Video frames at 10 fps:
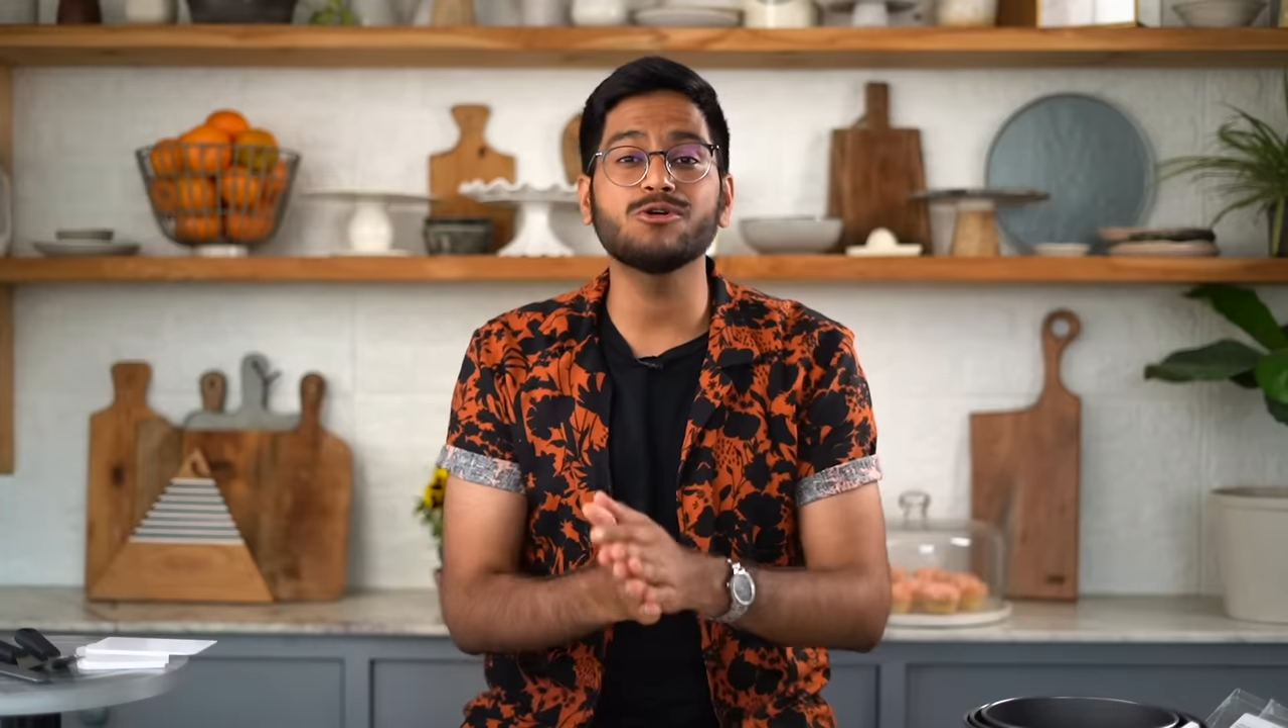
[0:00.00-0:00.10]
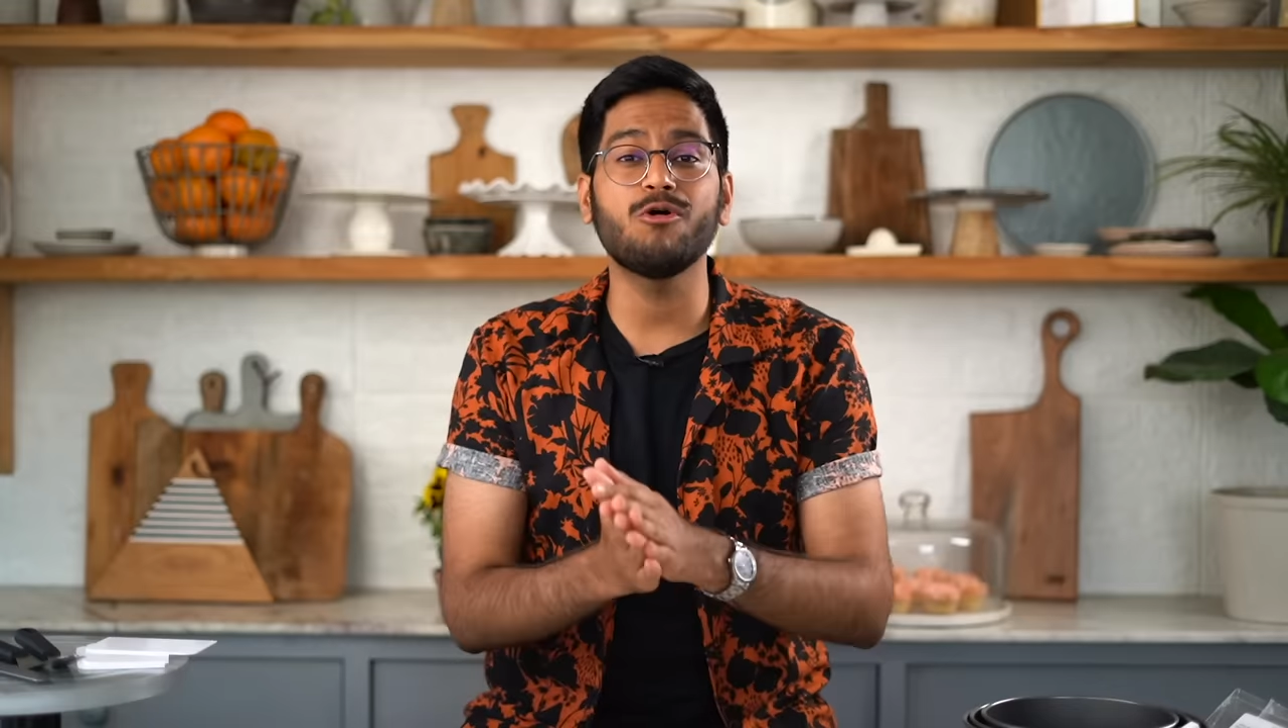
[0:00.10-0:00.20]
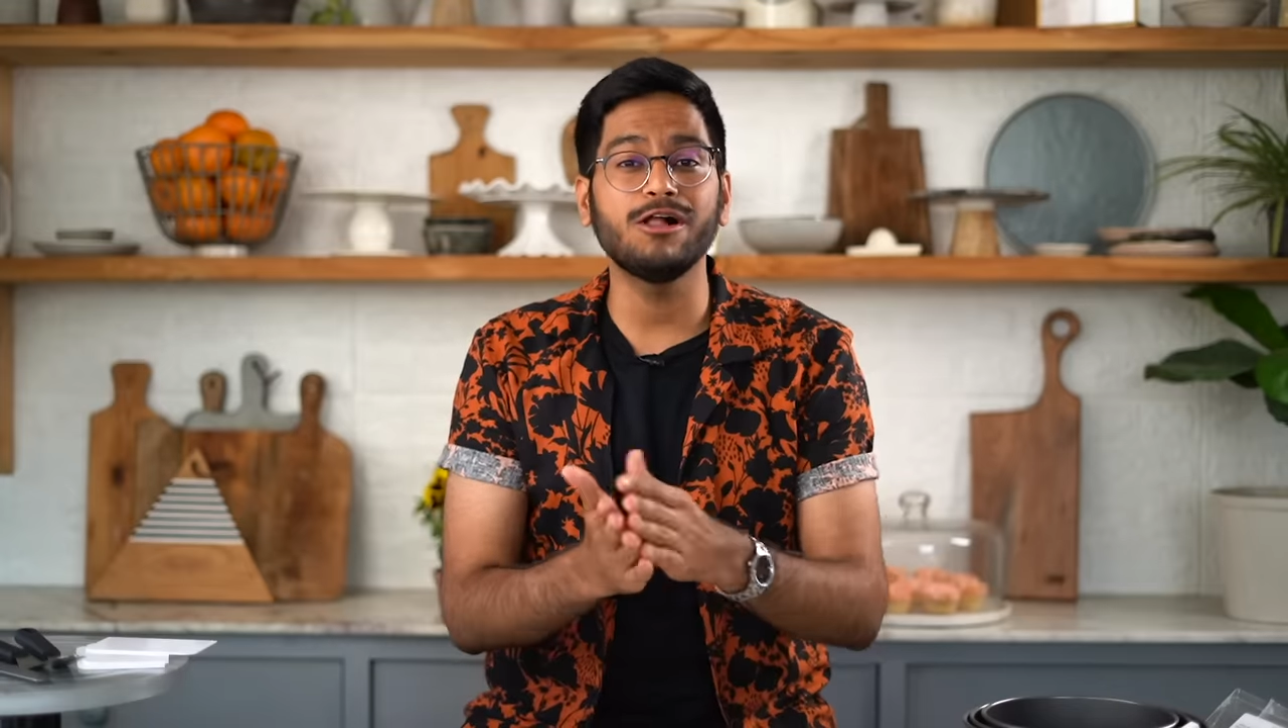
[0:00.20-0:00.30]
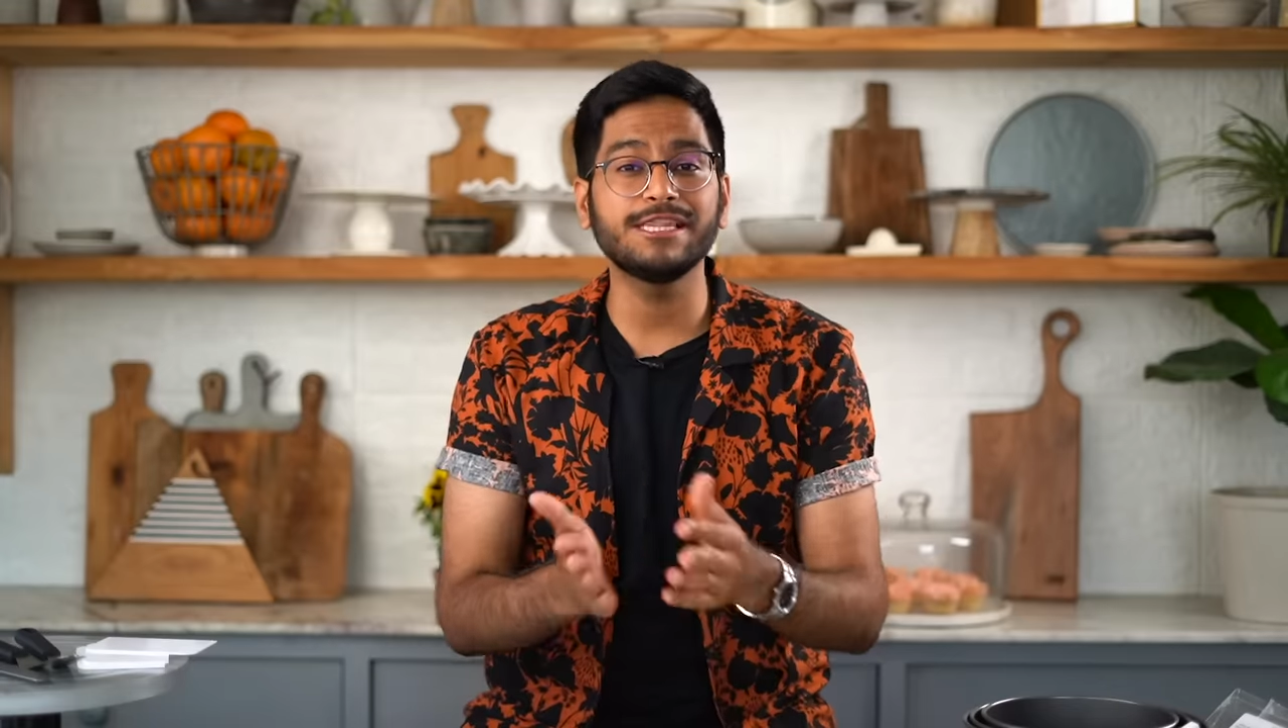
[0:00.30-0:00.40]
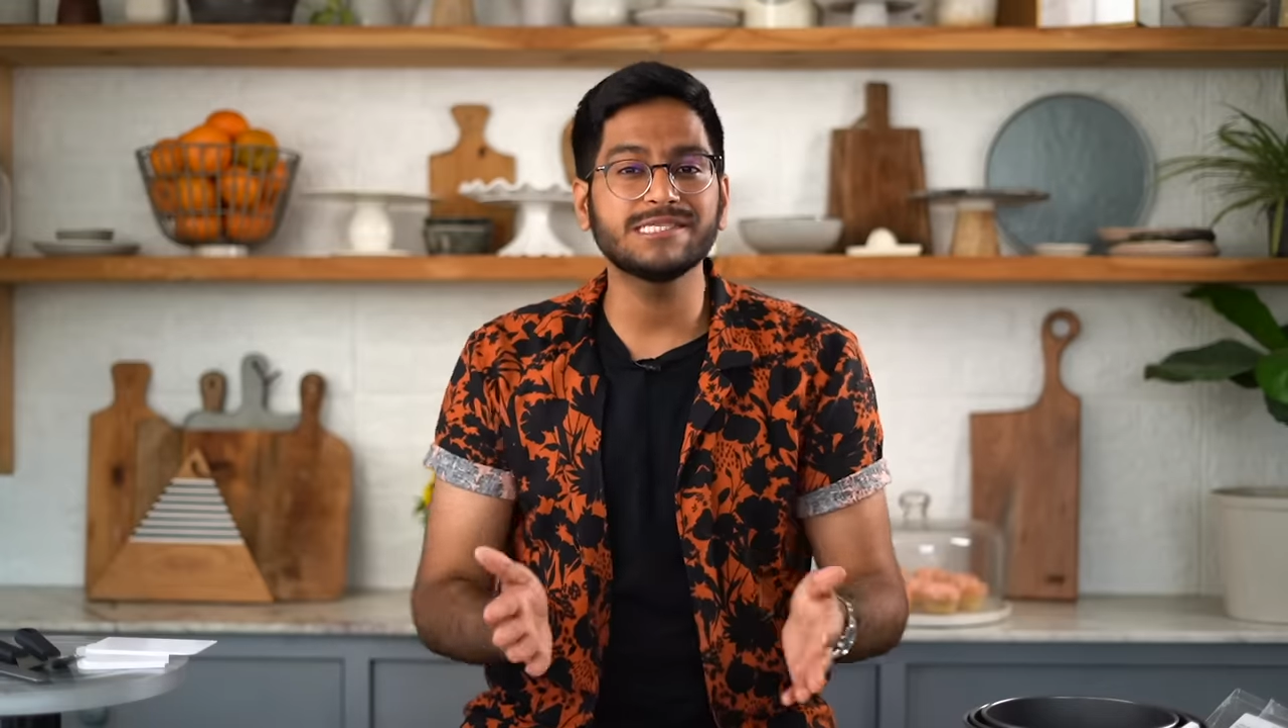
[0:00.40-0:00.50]
to
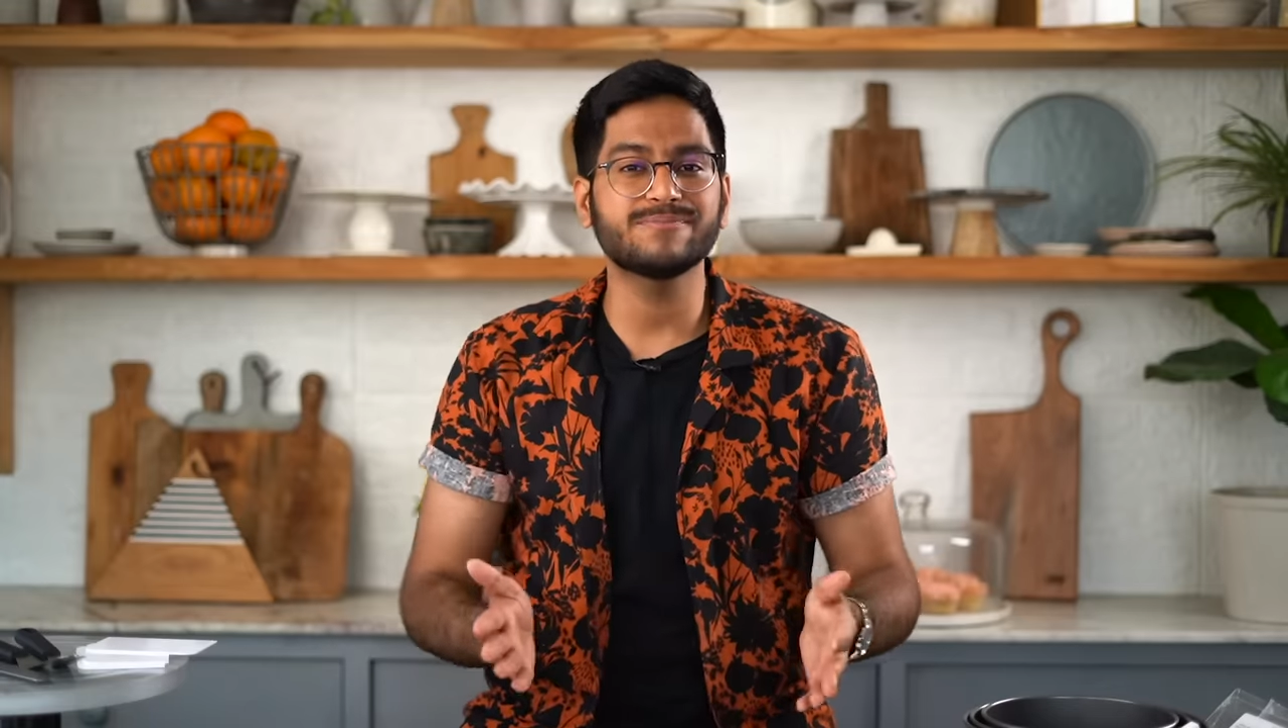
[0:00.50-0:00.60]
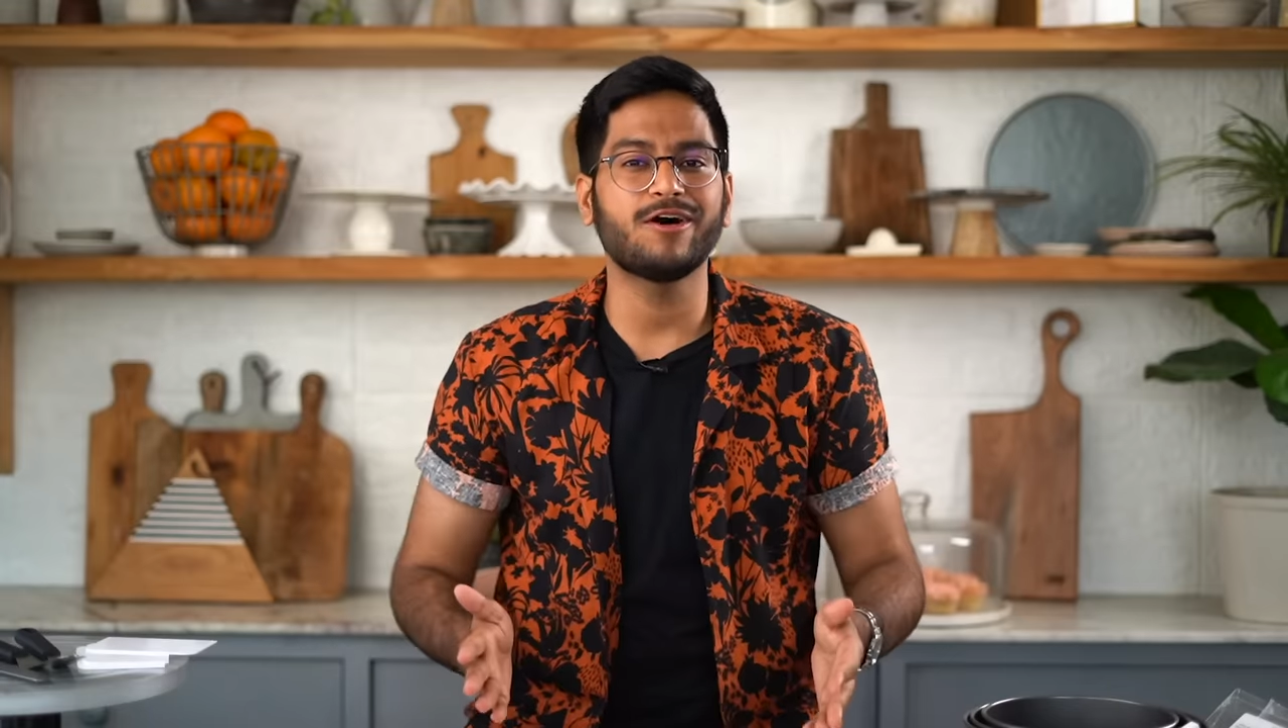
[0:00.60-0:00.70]
all these